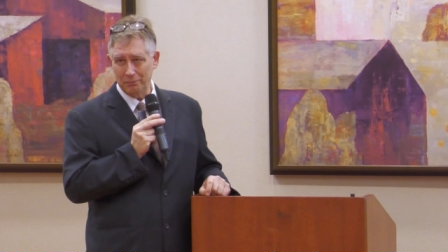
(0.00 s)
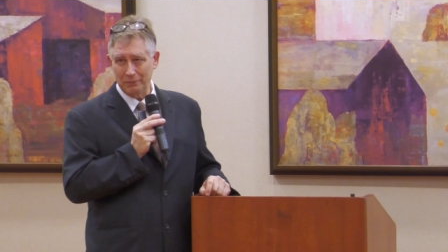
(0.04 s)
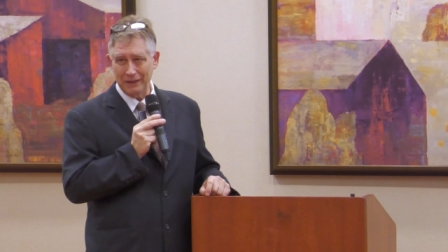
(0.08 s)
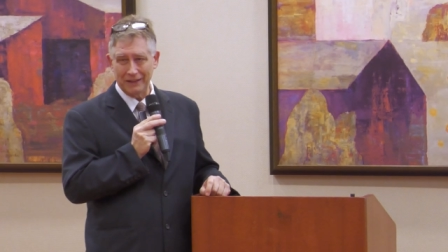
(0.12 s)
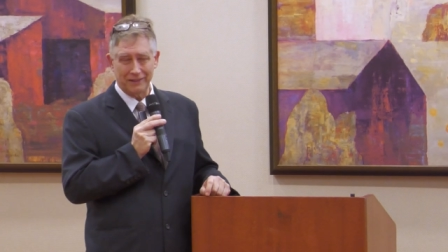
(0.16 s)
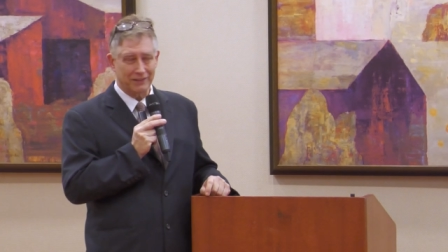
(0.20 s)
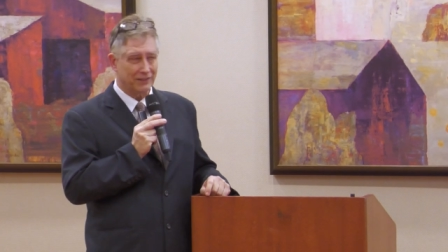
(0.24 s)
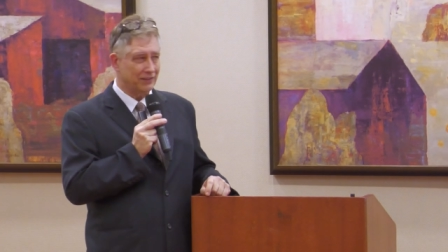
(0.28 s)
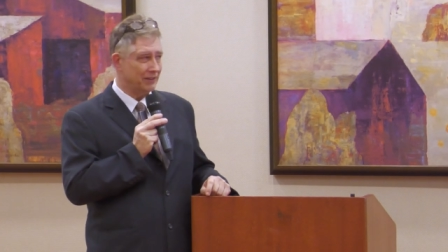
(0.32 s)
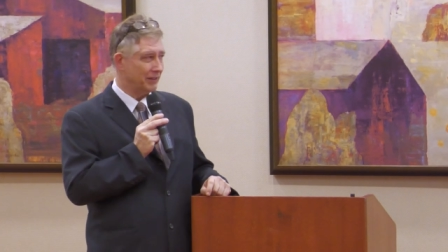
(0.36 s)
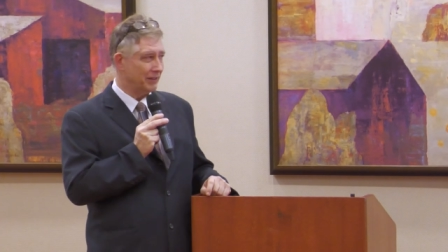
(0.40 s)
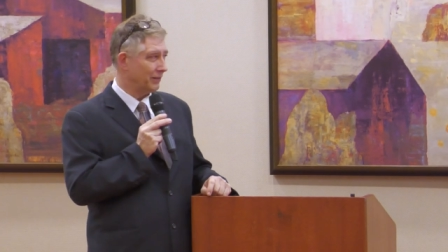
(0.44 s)

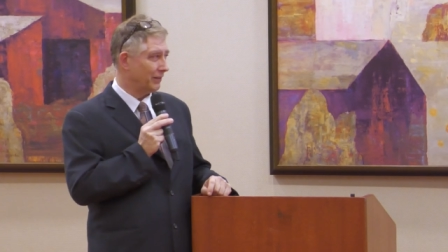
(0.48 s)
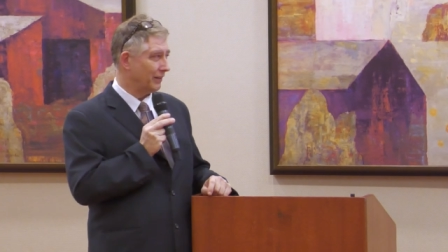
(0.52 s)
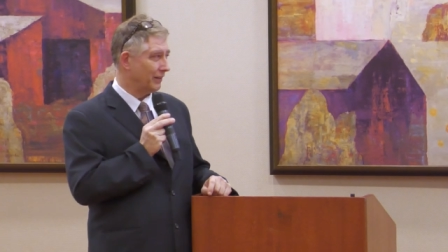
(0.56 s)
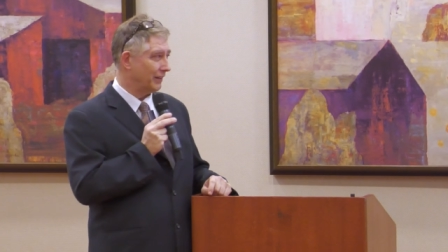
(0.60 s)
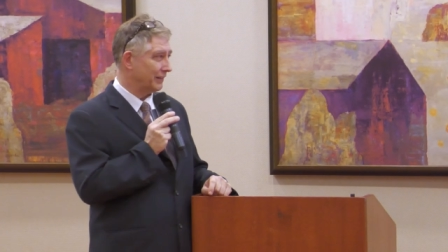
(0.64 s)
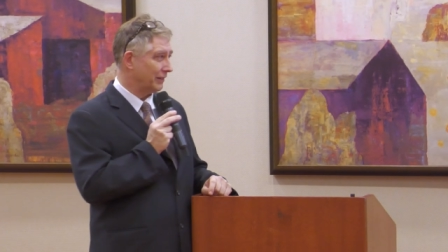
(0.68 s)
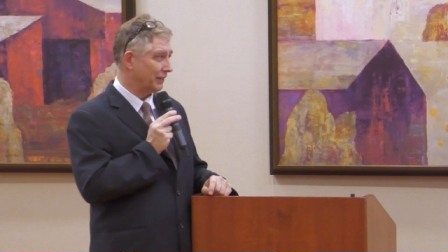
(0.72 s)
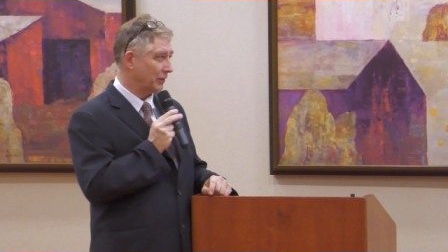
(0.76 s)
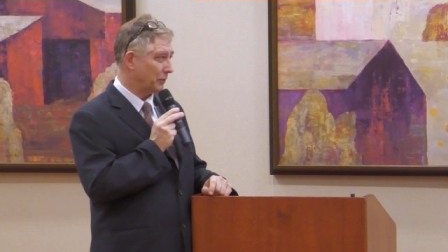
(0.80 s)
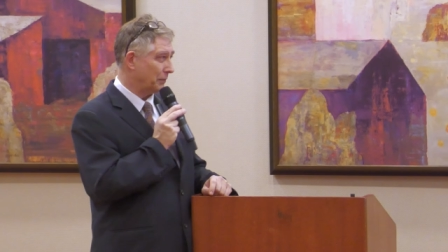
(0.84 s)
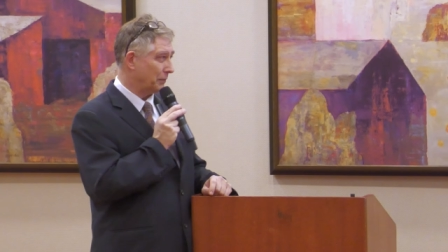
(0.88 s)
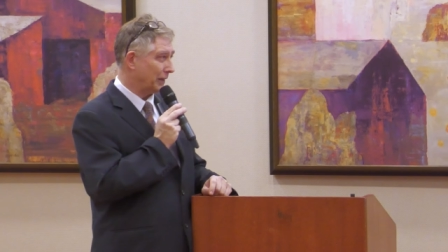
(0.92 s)

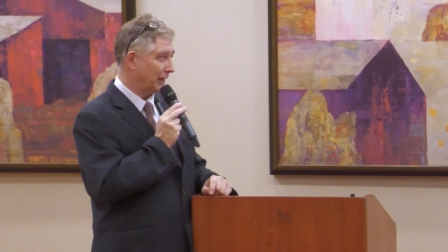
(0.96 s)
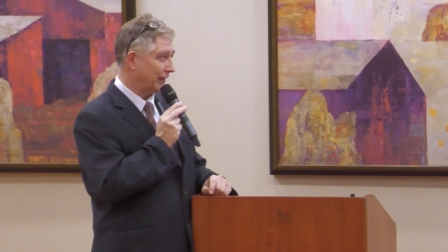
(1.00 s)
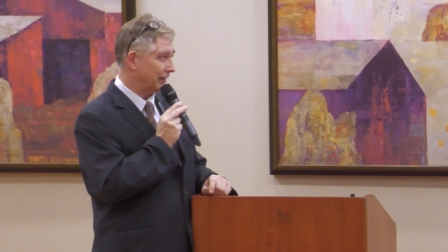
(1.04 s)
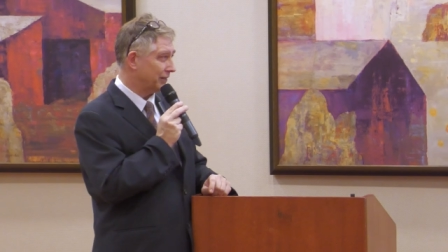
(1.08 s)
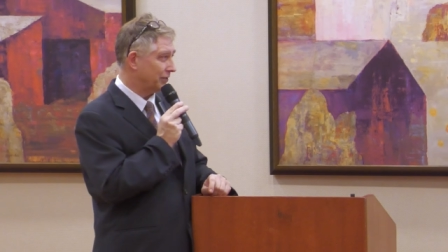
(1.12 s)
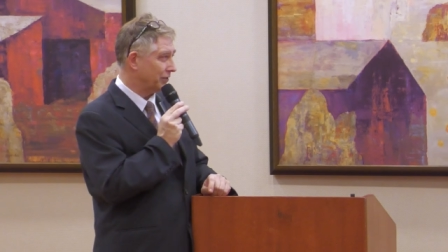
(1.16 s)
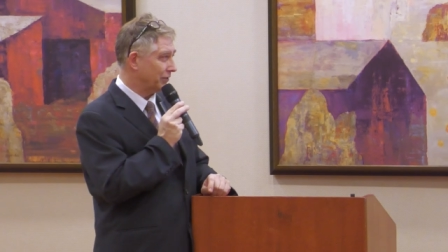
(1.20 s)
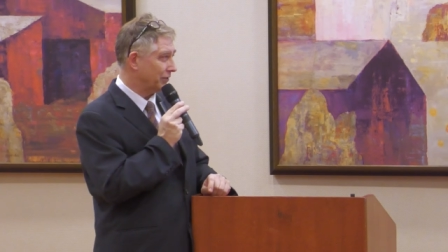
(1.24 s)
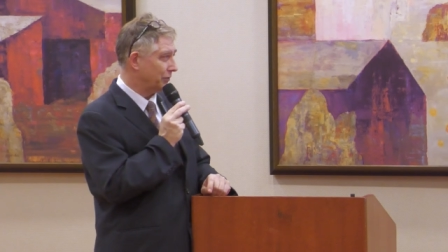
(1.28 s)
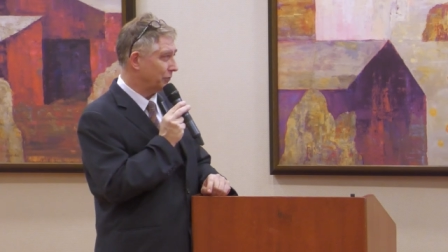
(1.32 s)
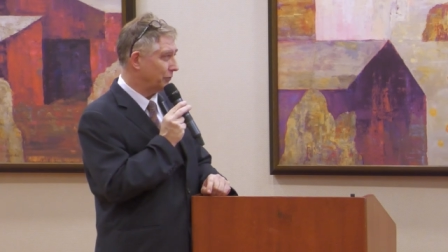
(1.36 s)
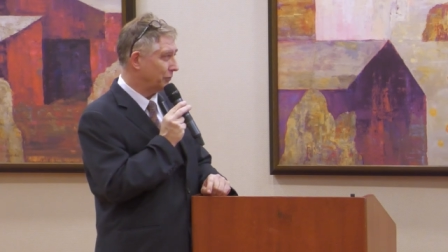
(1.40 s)
Betaseron,
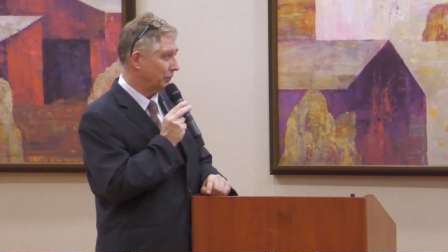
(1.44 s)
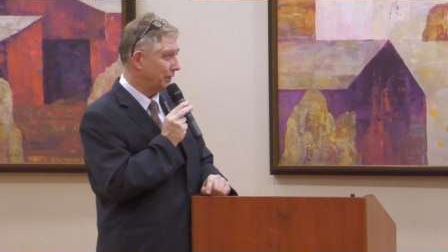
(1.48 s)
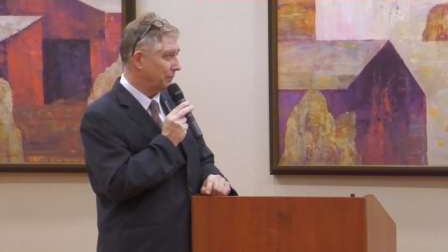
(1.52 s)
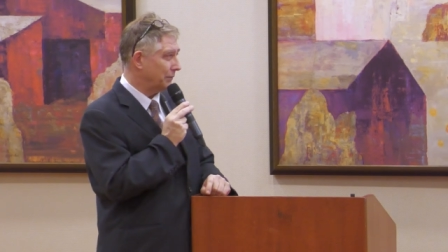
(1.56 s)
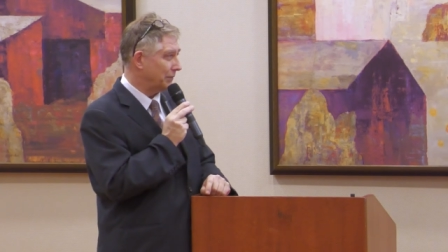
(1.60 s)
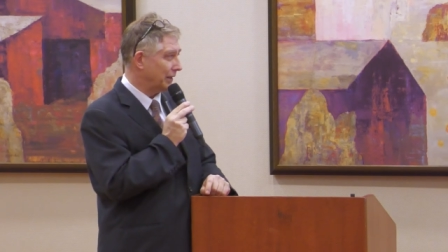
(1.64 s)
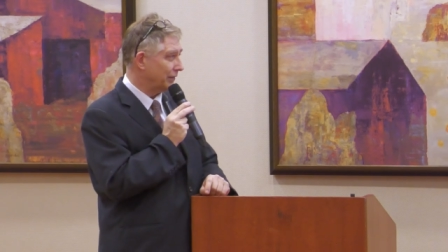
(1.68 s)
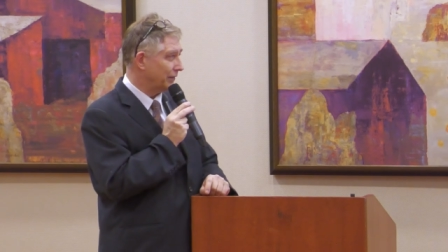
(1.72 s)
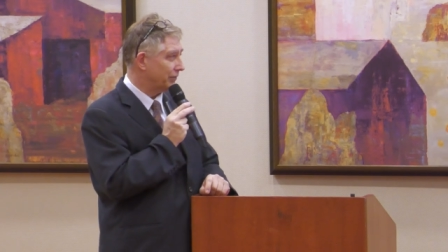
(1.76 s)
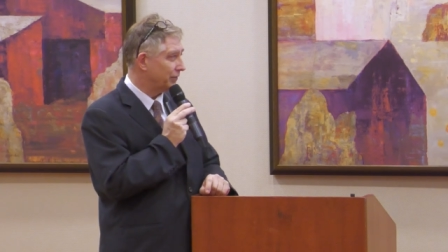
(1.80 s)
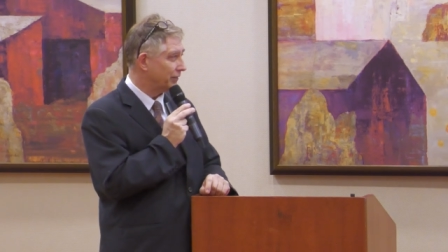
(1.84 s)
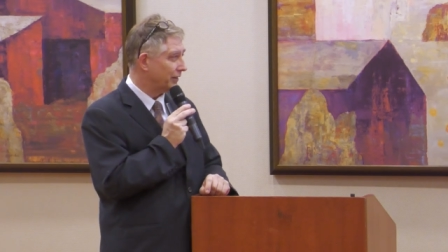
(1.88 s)
Copaxone,
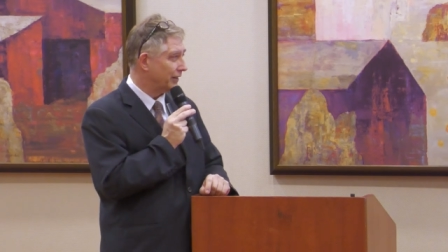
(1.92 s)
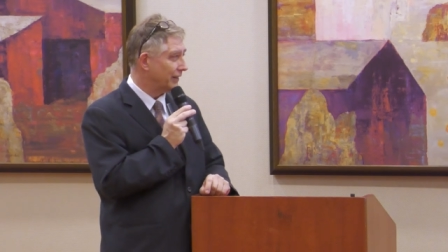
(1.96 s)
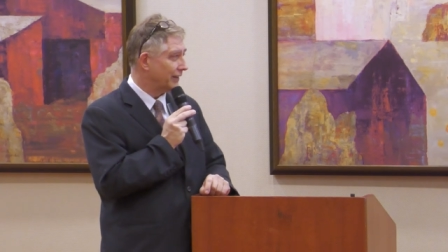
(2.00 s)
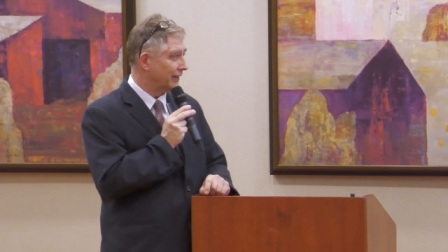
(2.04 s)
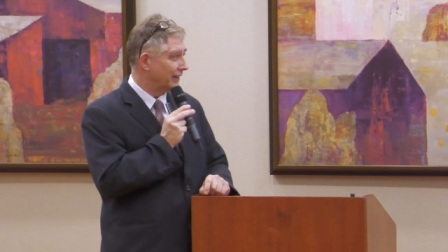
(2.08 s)
Rebiv,